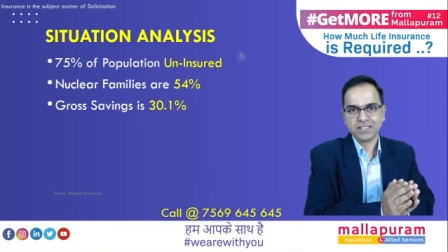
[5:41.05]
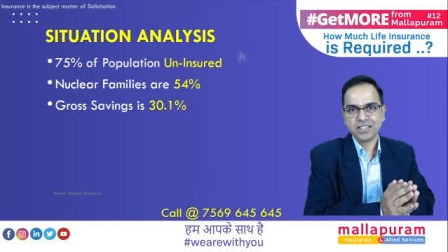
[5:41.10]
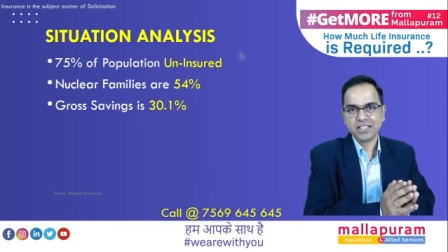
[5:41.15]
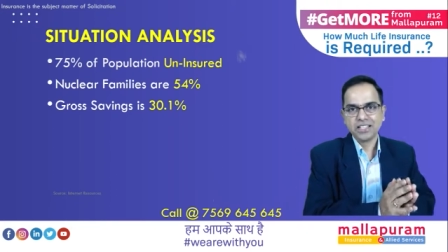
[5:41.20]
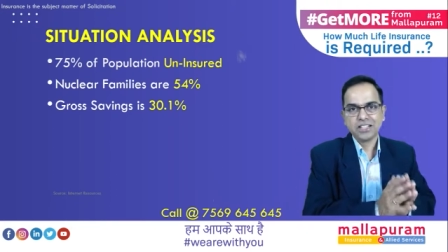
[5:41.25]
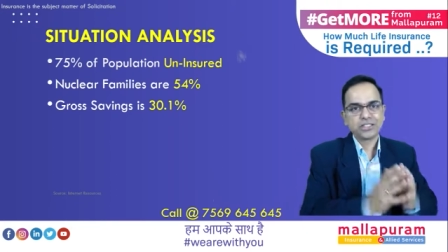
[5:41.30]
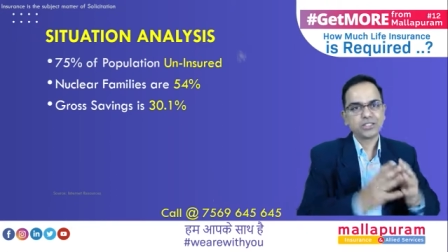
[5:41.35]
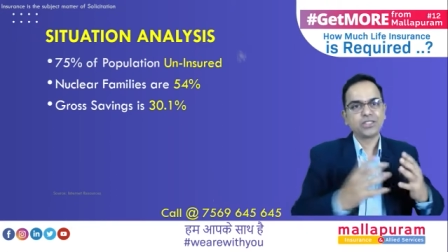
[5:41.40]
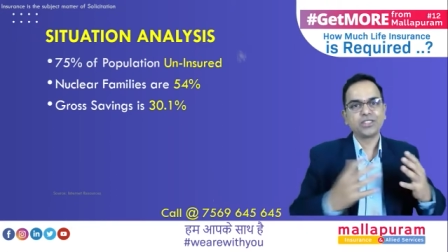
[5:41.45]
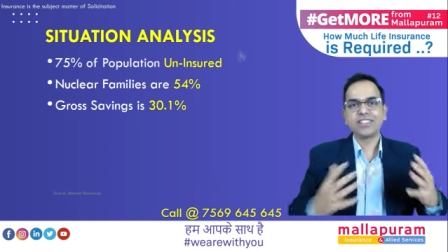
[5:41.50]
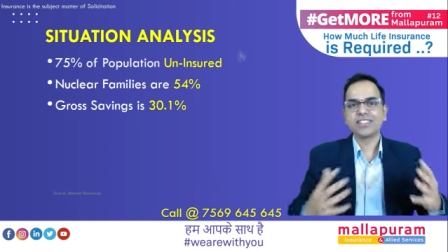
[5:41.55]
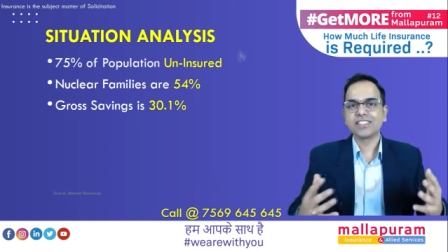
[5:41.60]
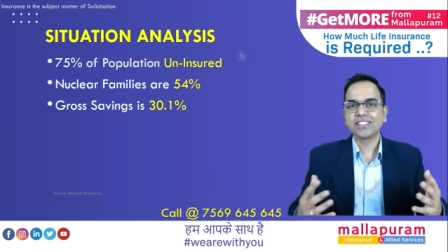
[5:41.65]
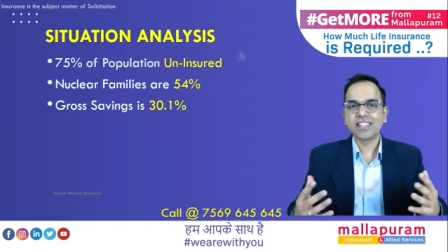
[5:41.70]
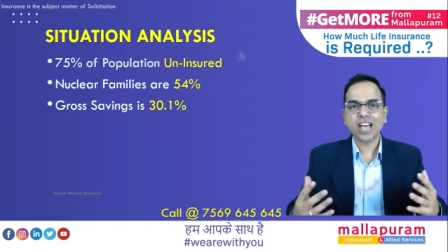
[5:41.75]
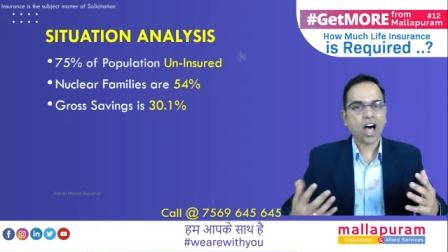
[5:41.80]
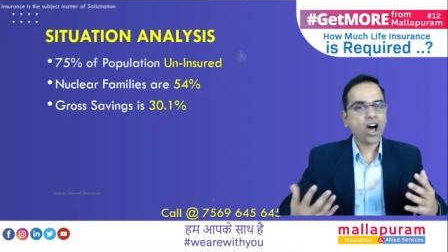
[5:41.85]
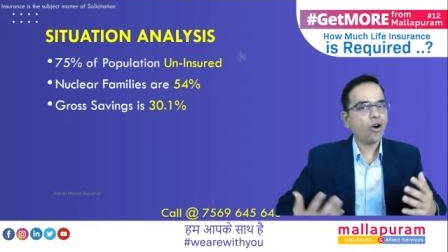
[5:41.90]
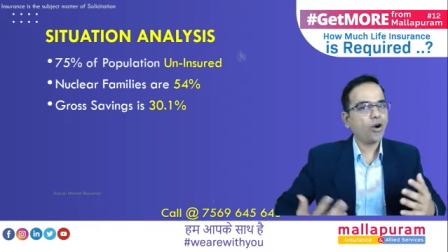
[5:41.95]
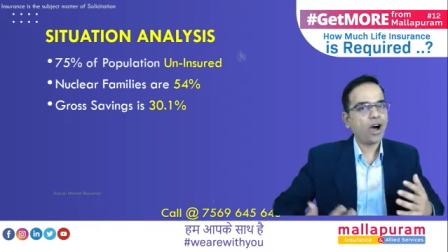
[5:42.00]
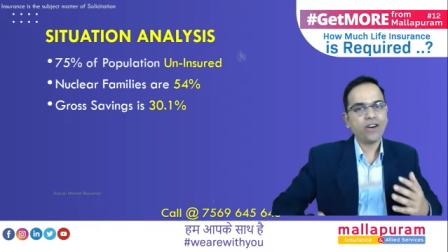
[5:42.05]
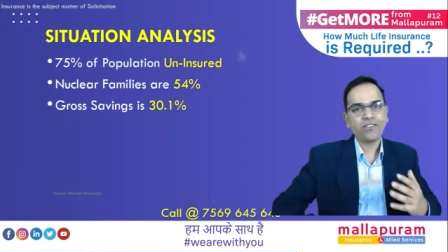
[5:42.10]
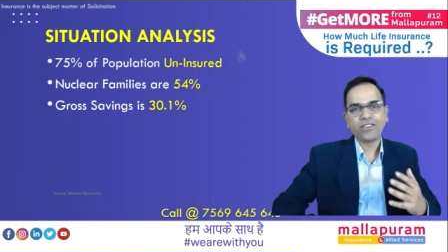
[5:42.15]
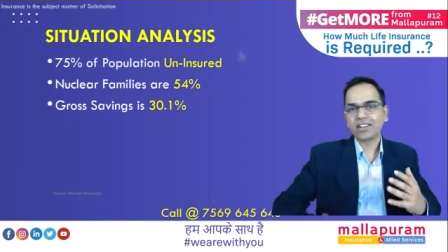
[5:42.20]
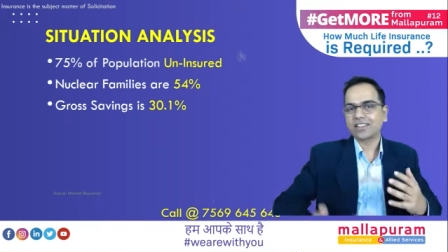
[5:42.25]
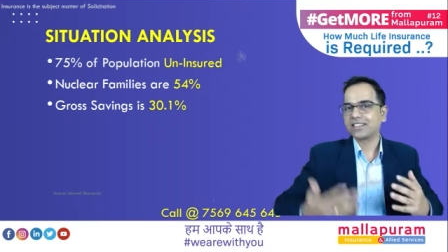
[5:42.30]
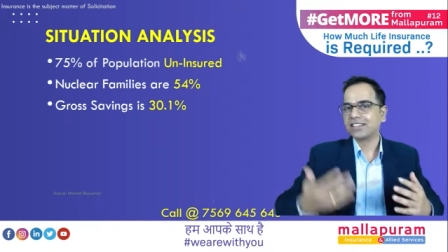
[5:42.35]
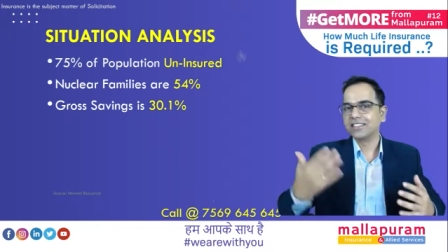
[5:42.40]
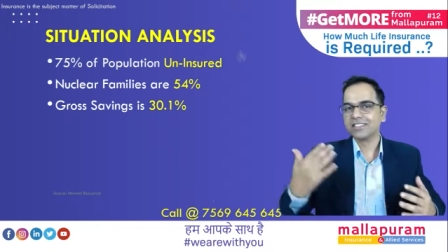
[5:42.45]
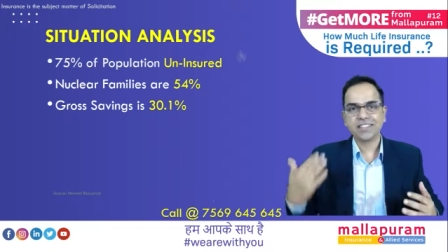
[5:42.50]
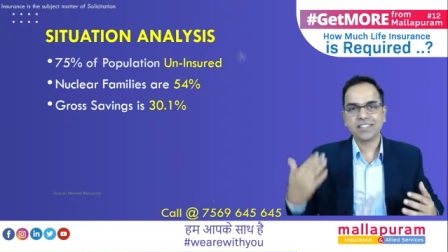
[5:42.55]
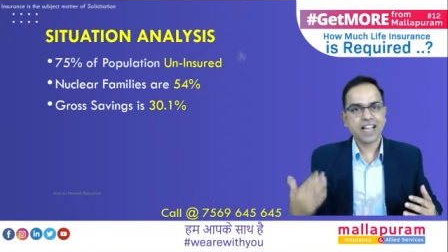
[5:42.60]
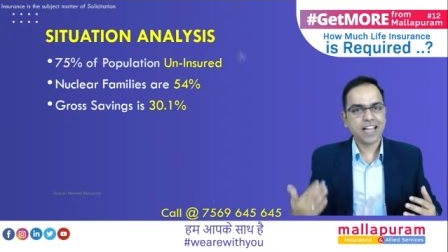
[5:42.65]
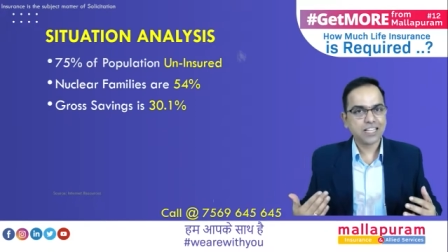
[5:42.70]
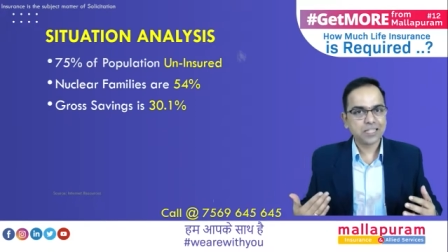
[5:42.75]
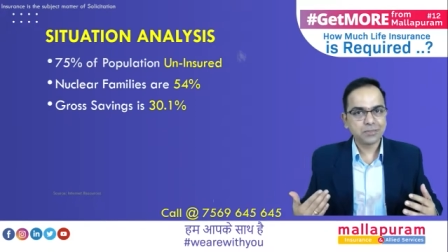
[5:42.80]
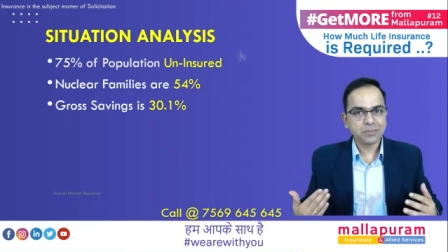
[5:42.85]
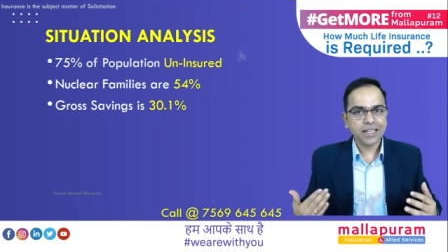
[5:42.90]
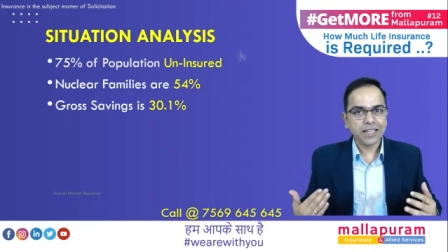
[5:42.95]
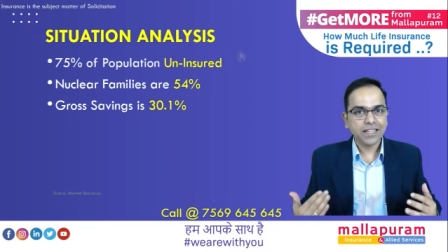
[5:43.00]
So this is how our culture has
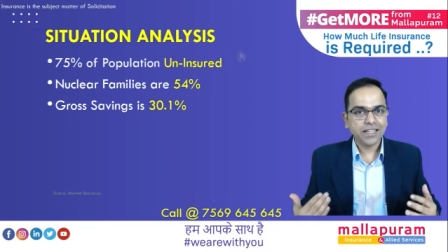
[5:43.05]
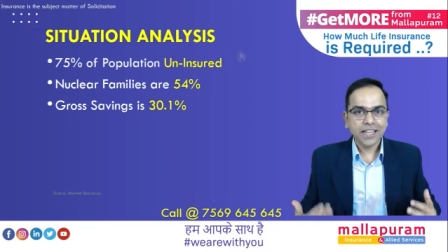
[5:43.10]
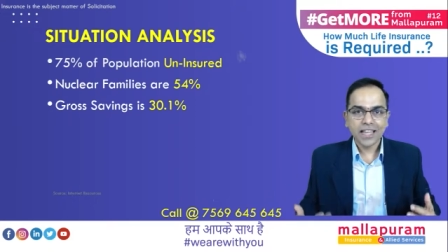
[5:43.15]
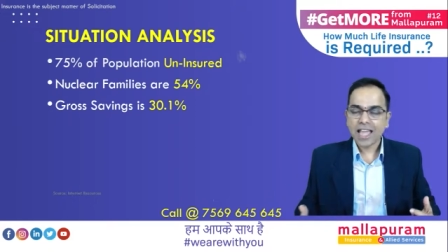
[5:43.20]
been,